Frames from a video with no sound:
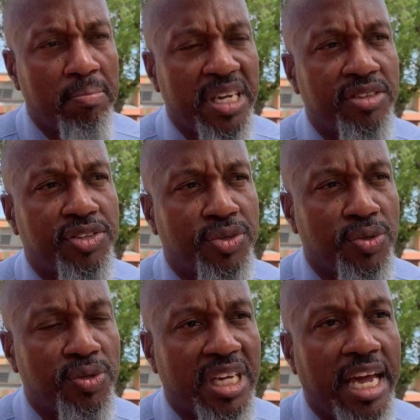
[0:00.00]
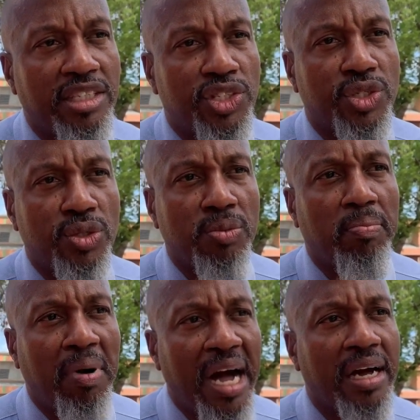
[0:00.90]
bid to get the school
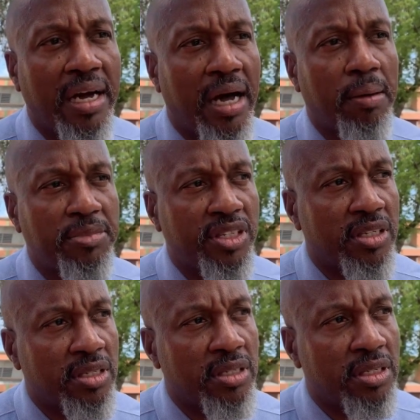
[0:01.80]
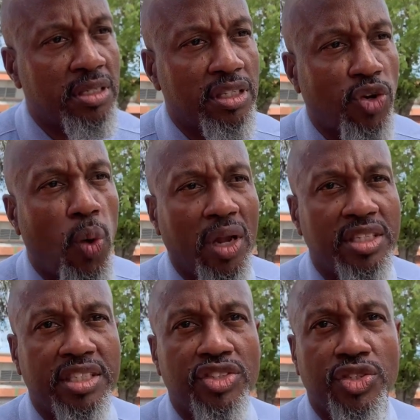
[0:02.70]
back up to
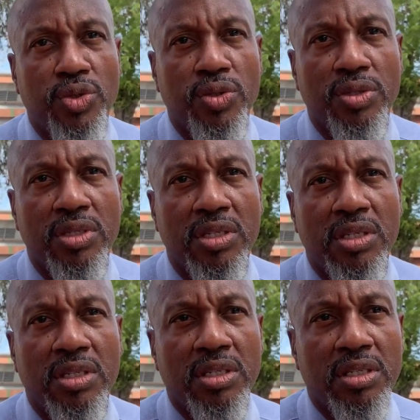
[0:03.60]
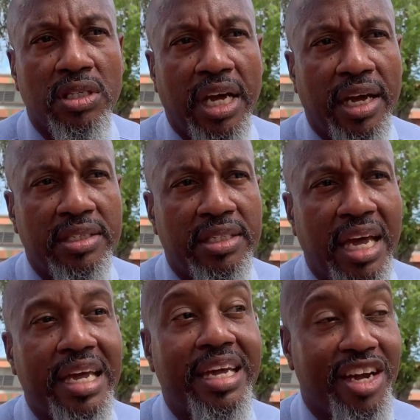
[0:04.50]
quality school that
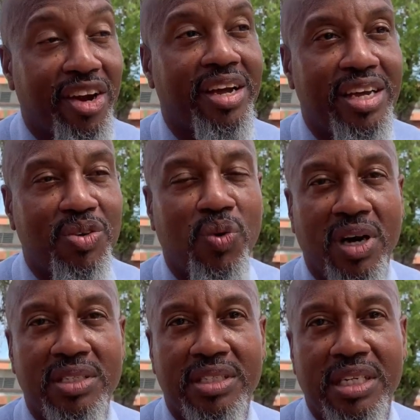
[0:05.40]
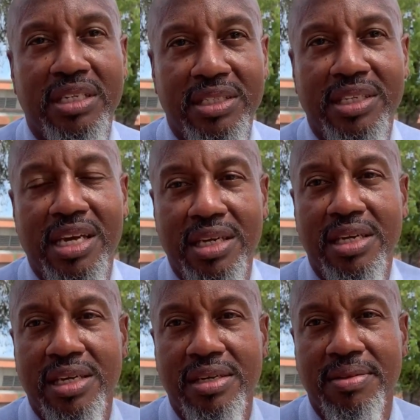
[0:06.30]
I hear it was in its
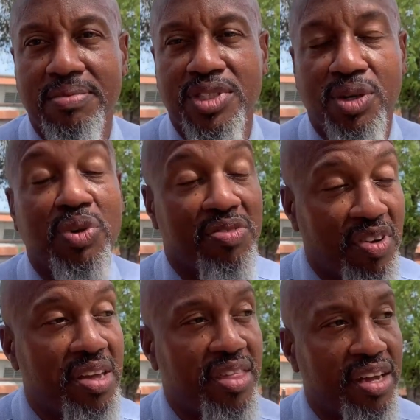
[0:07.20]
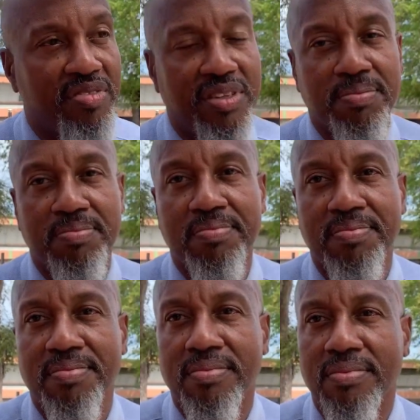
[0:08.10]
heyday. So we are very thankful.